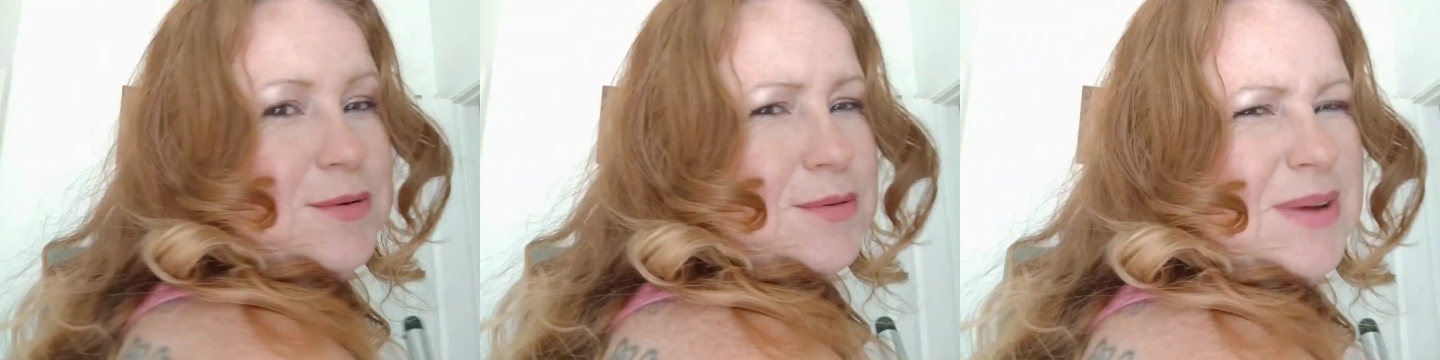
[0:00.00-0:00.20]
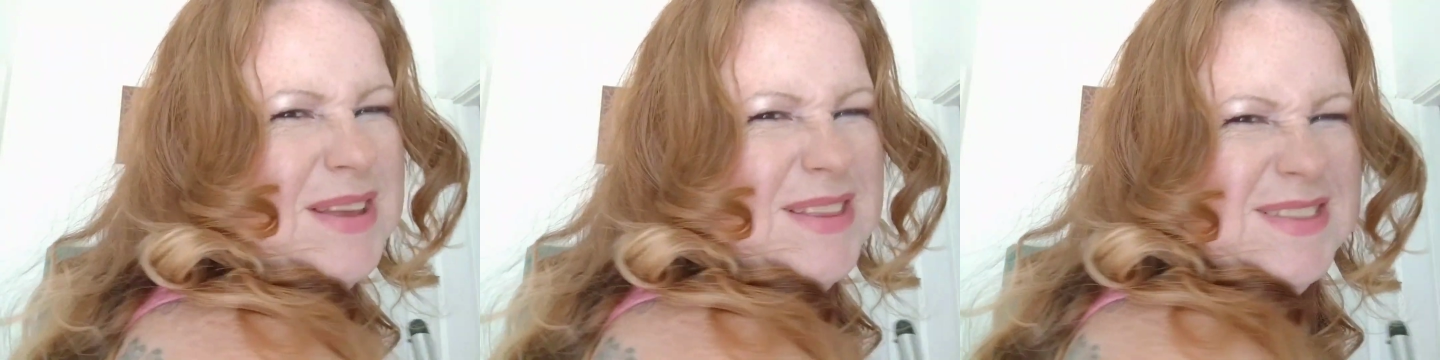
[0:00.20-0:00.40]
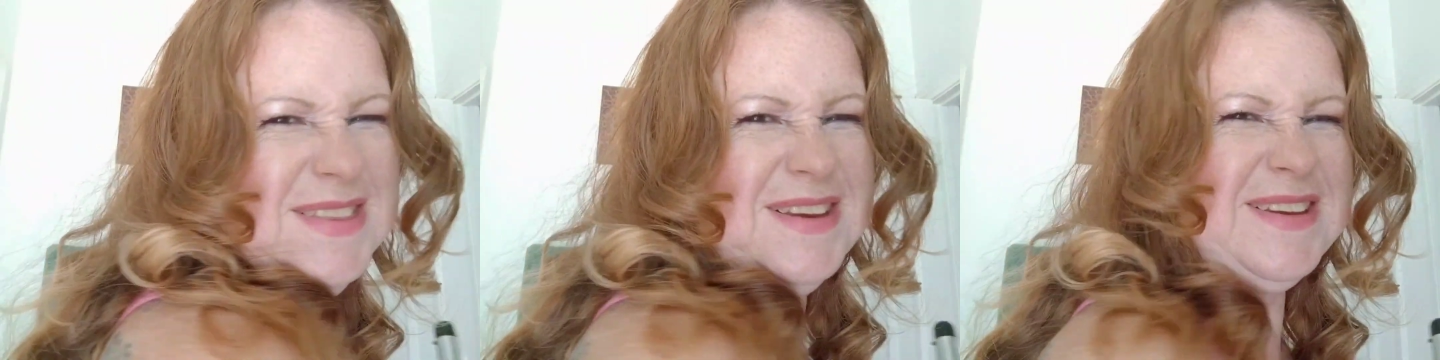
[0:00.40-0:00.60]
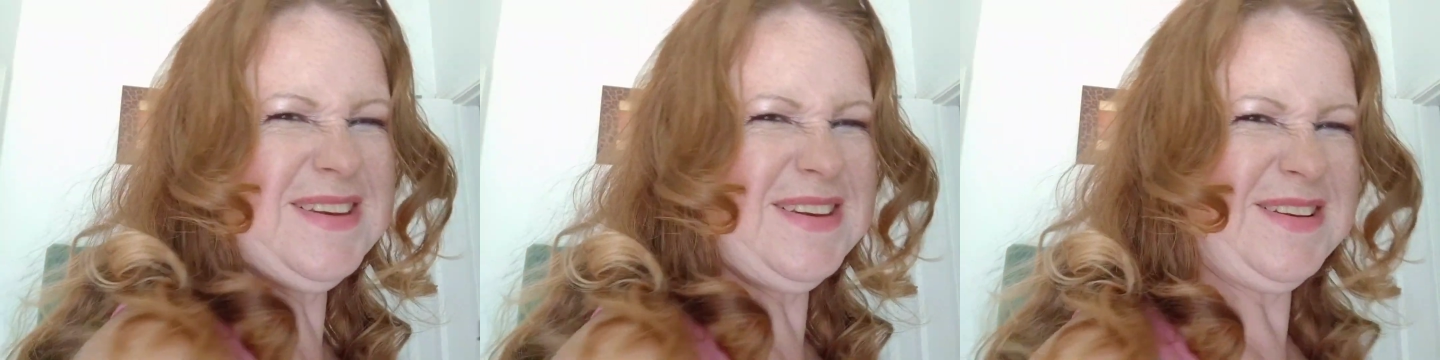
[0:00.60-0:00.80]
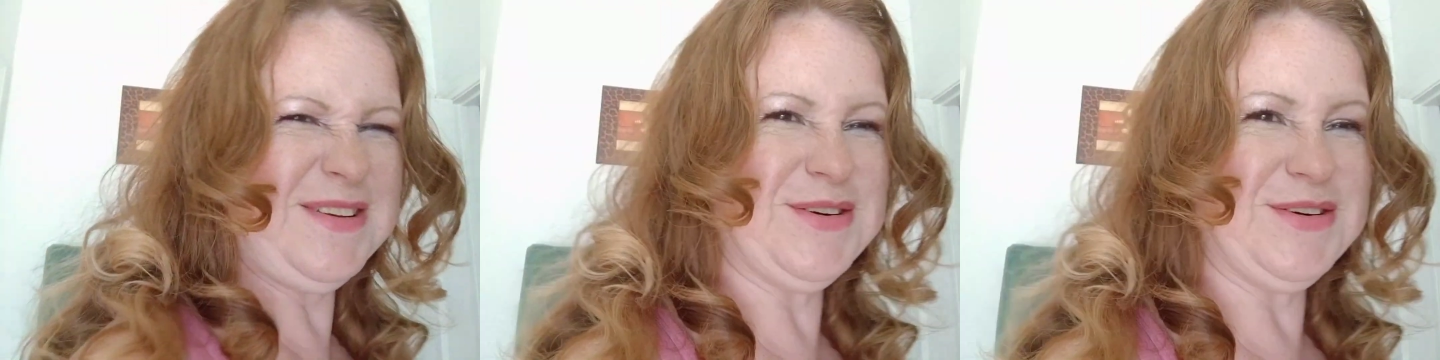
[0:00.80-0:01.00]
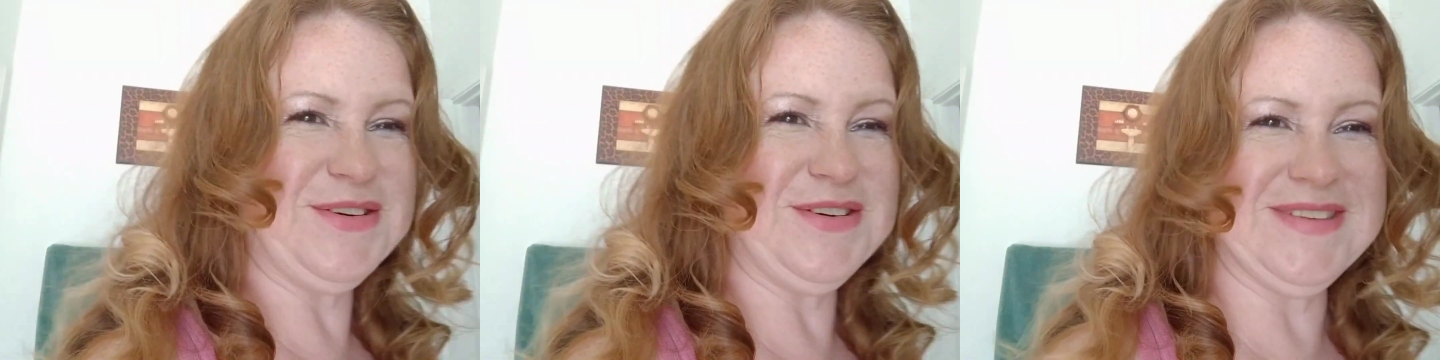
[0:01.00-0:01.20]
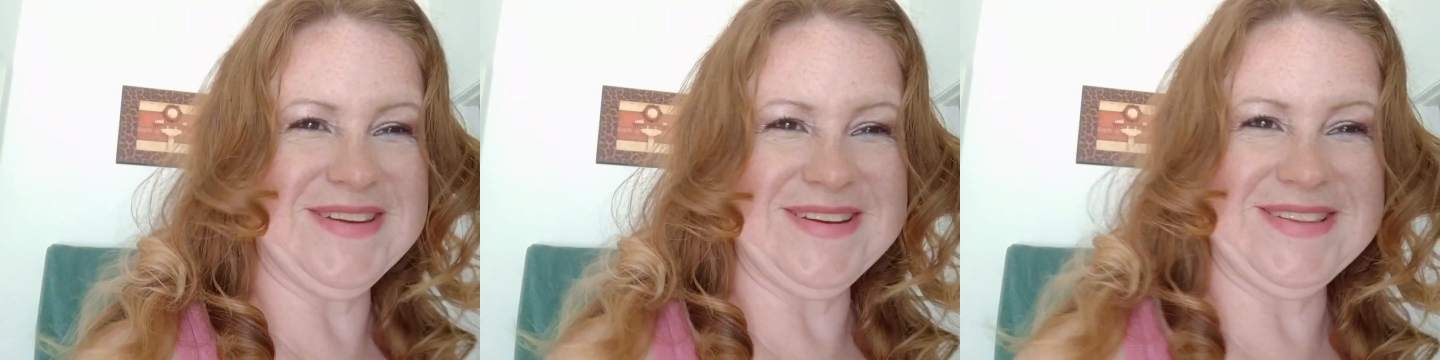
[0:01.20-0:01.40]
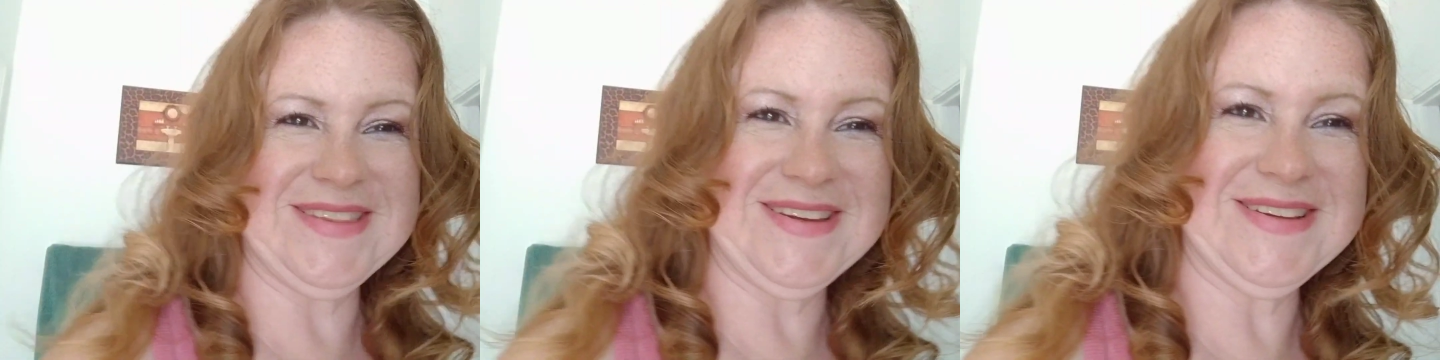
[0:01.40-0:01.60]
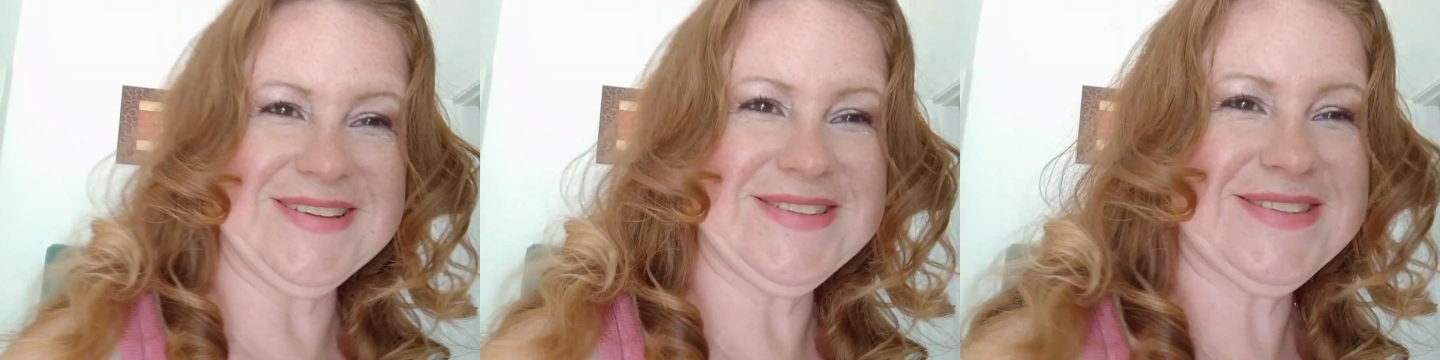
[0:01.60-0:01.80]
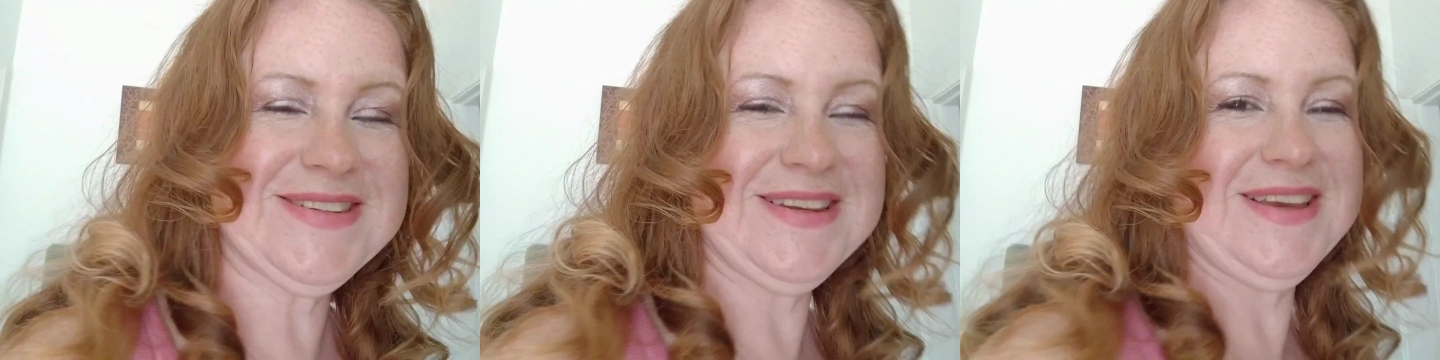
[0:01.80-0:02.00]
Oh, I like it curled like this.